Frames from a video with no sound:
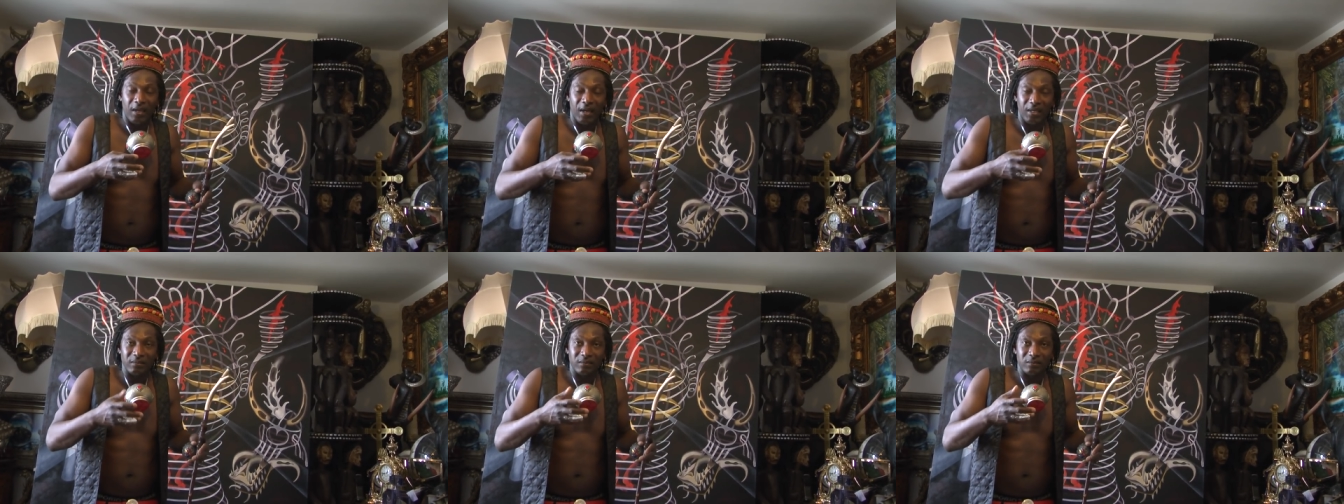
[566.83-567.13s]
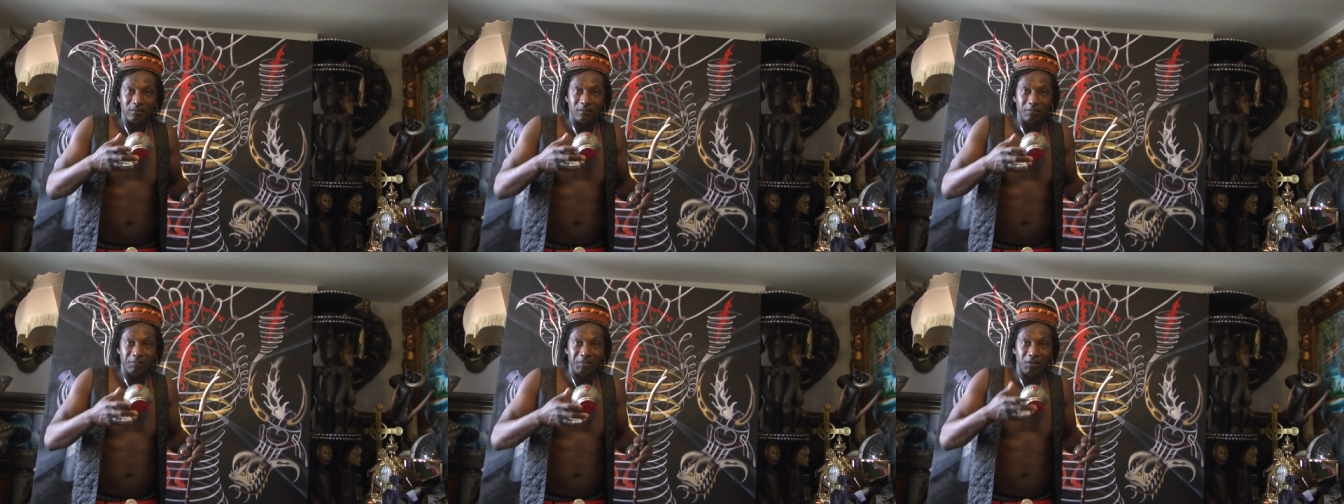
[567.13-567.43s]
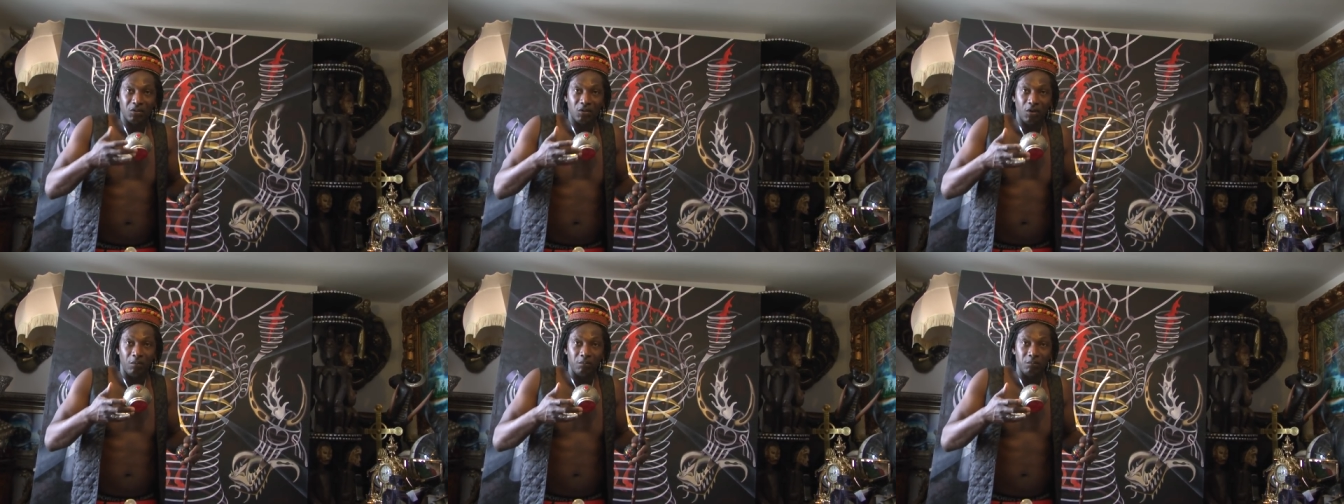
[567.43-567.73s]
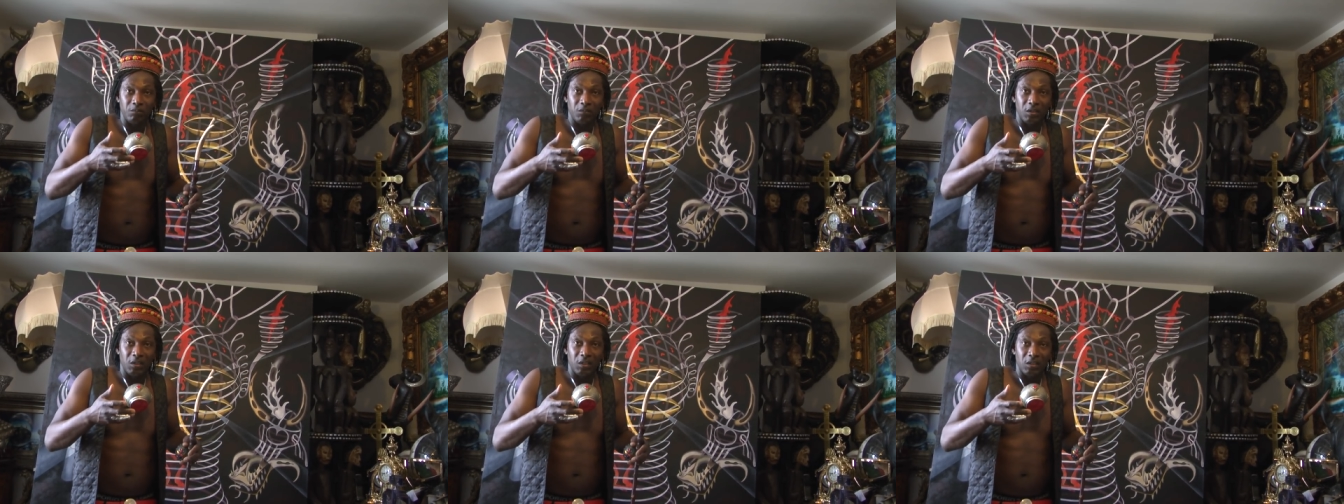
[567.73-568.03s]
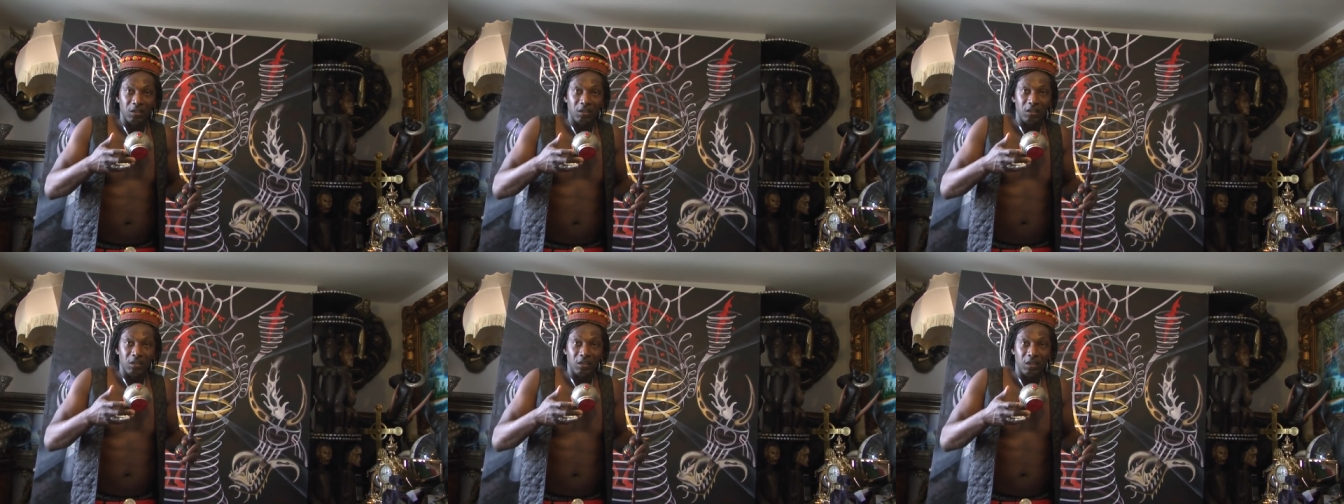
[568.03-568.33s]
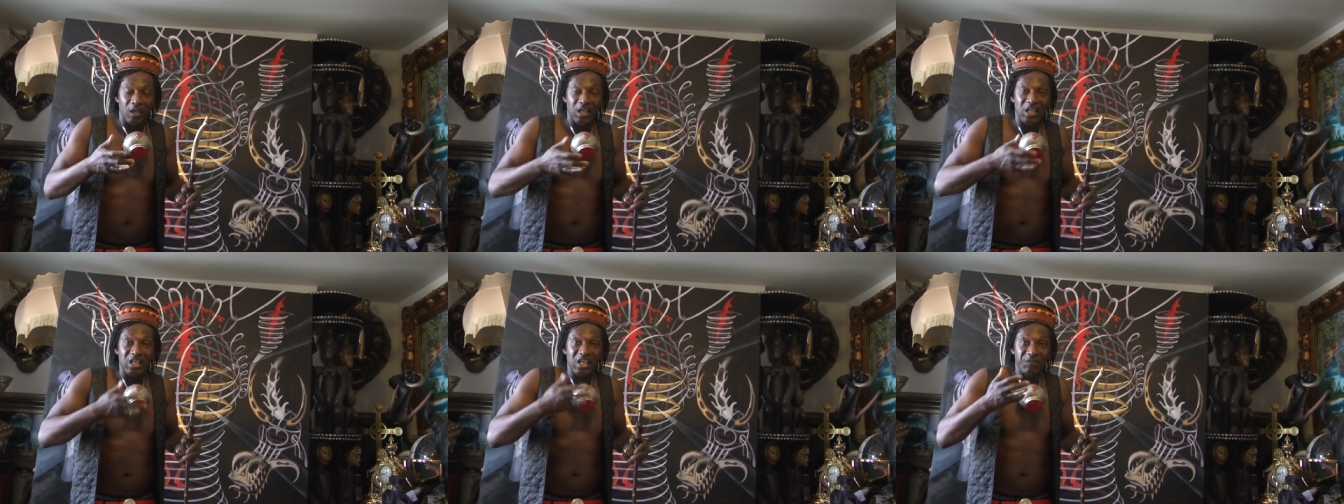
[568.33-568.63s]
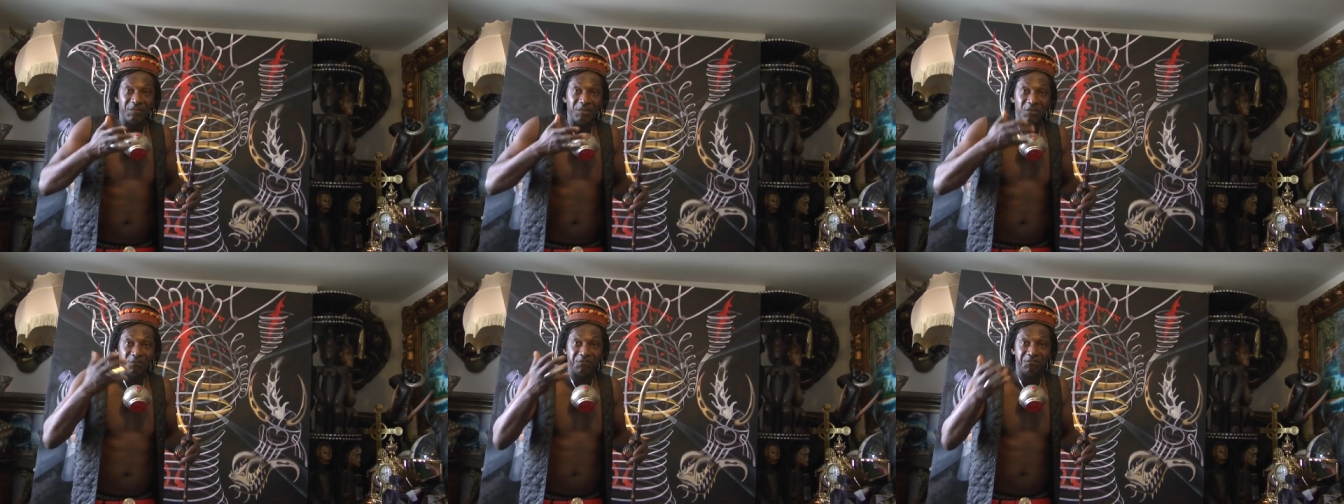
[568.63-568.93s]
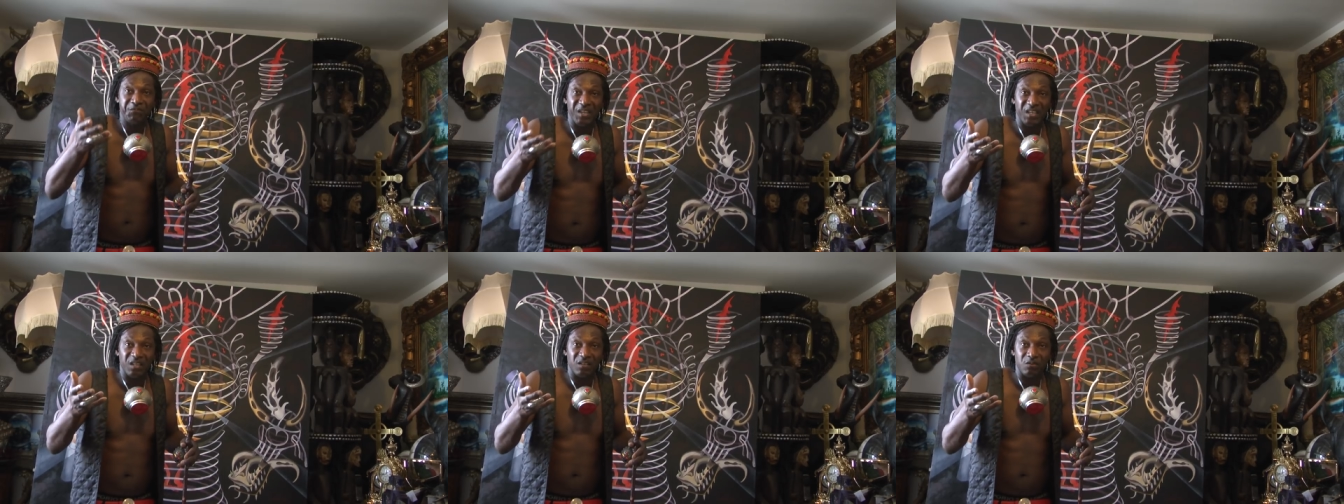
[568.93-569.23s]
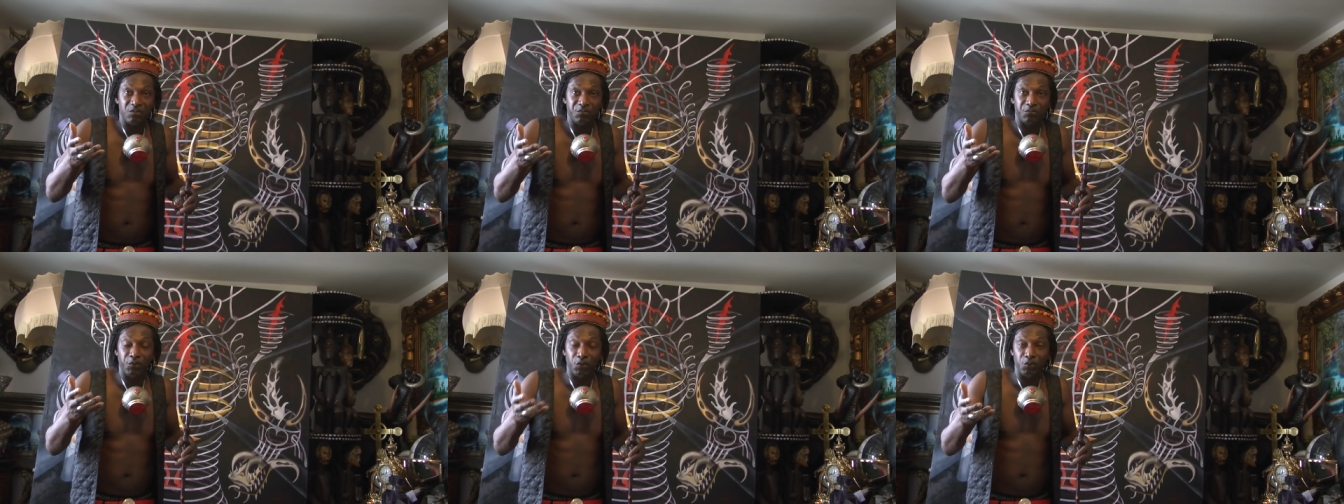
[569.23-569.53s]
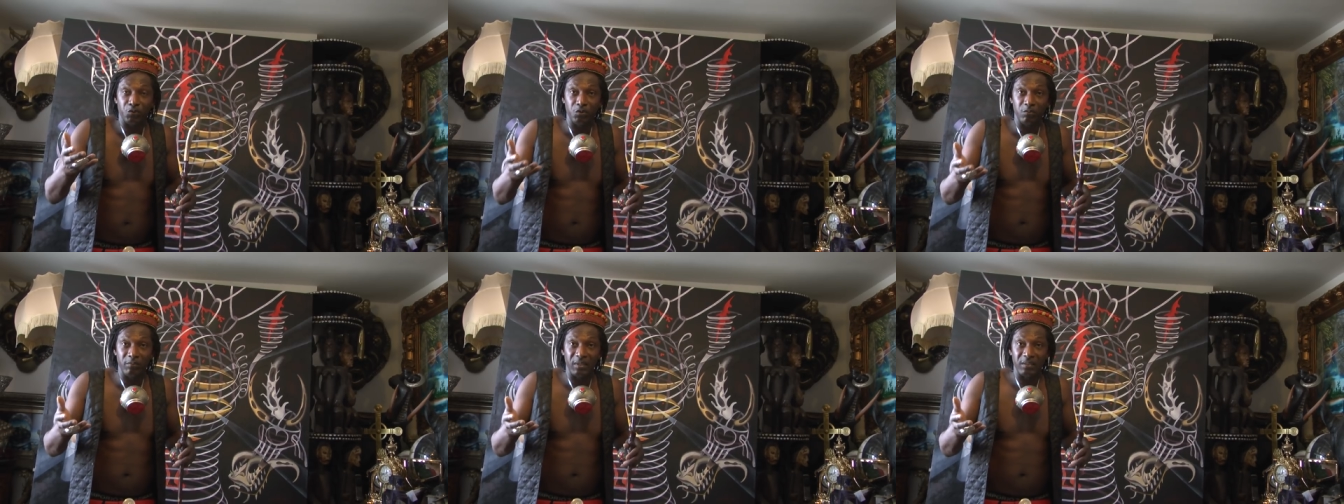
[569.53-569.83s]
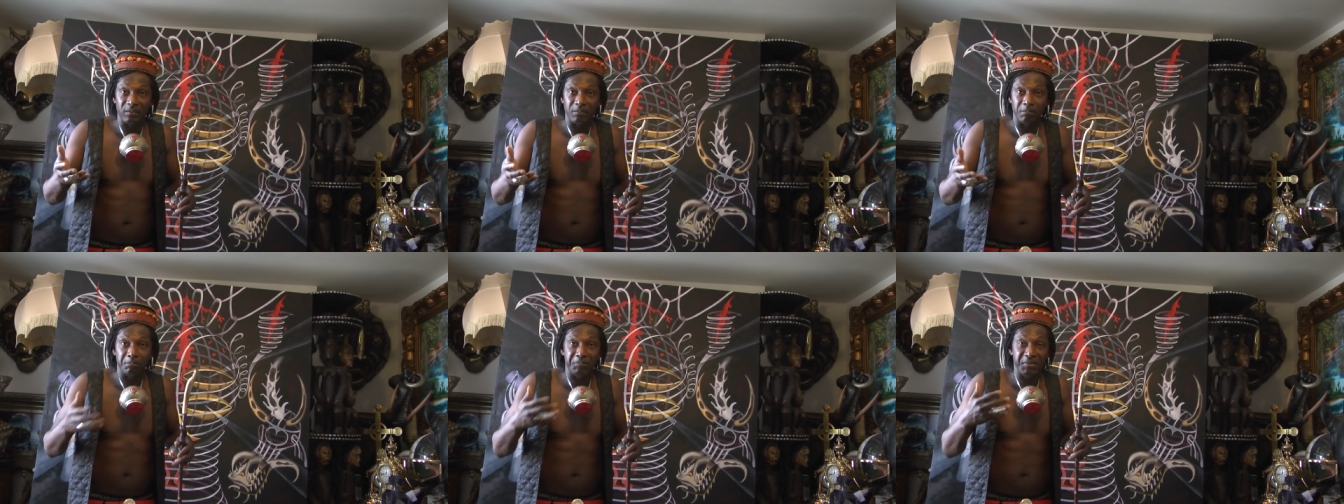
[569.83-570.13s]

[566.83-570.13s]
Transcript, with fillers: has become a living thing for human,